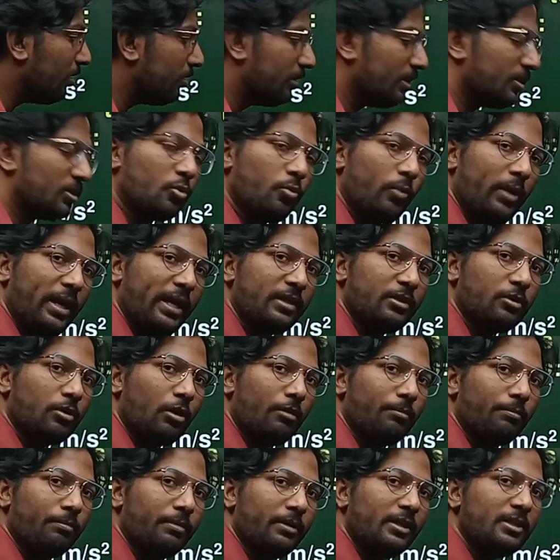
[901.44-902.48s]
the squared
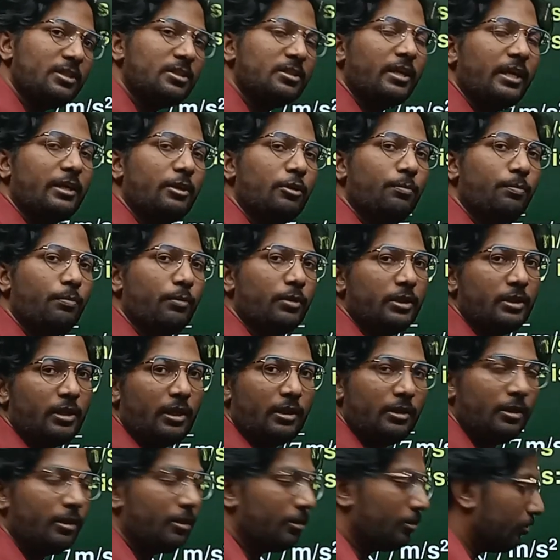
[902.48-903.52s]
components and you put it
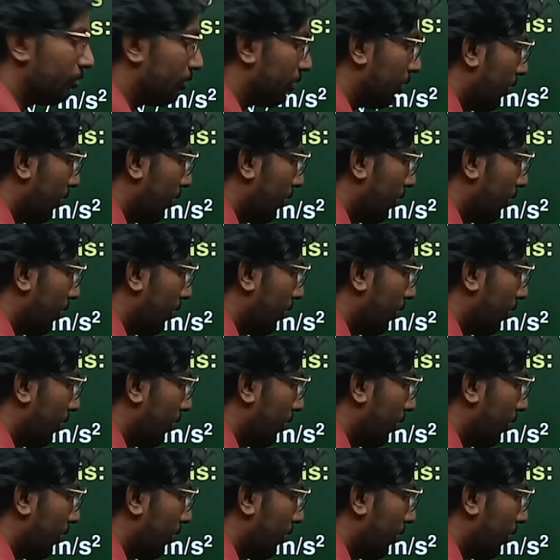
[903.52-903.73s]
under root,